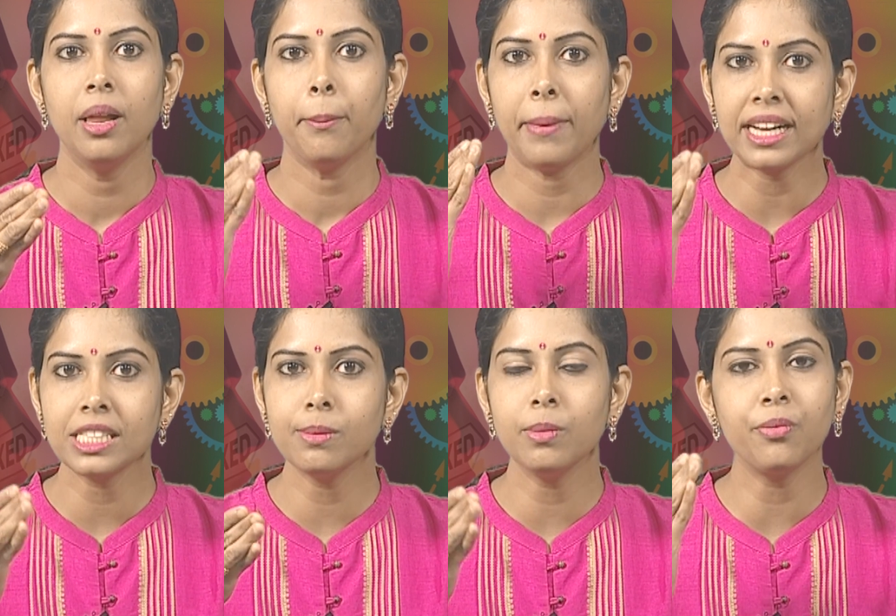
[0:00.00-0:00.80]

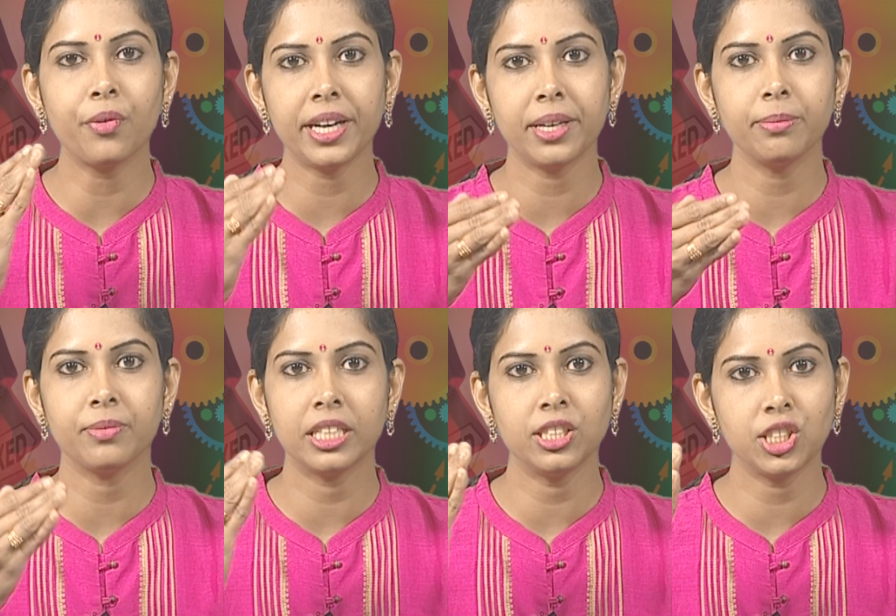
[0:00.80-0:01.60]
maximum freedom
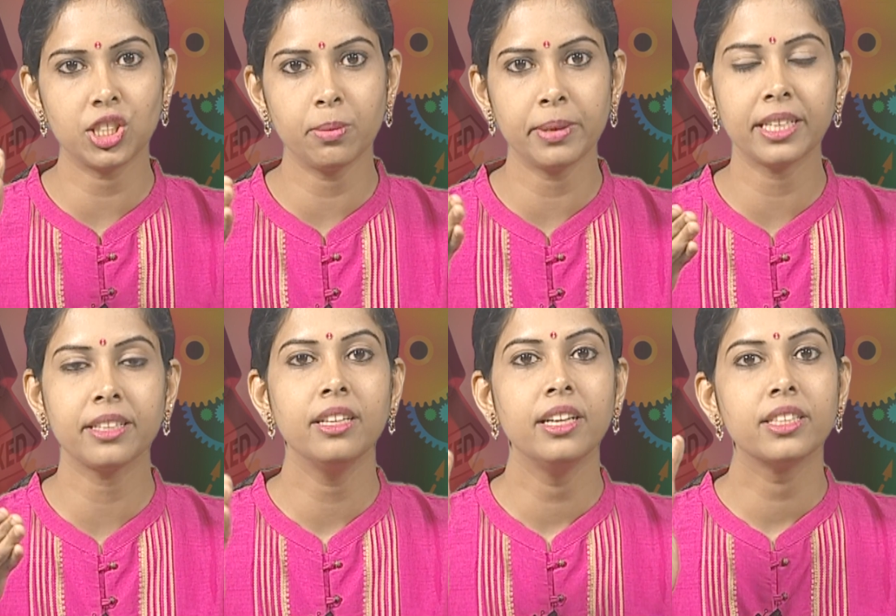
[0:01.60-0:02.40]
in
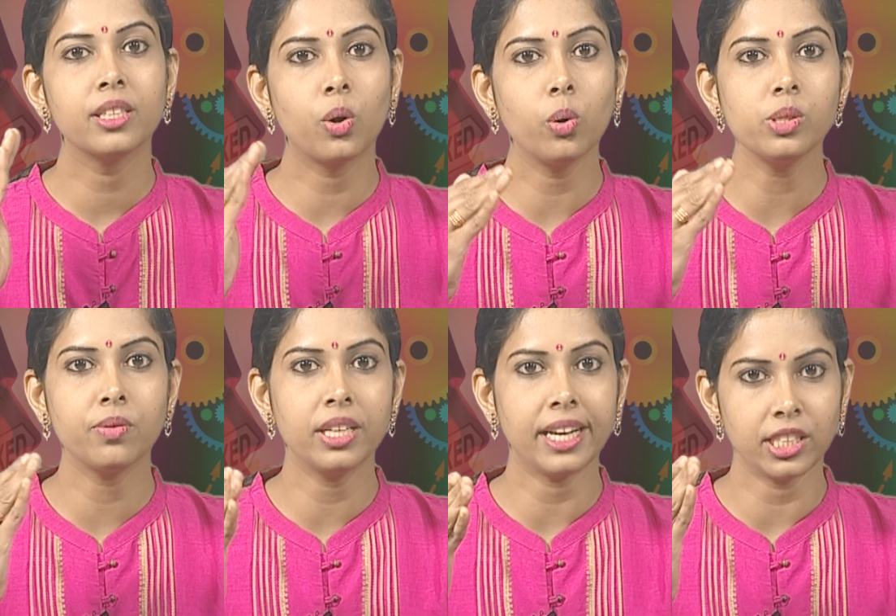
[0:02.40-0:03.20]
determining the course
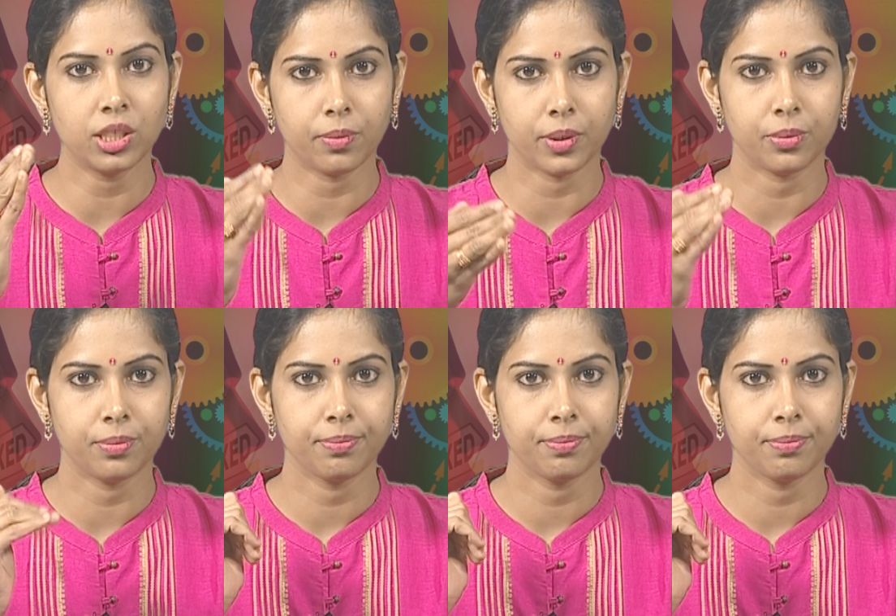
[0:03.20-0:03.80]
of the interview.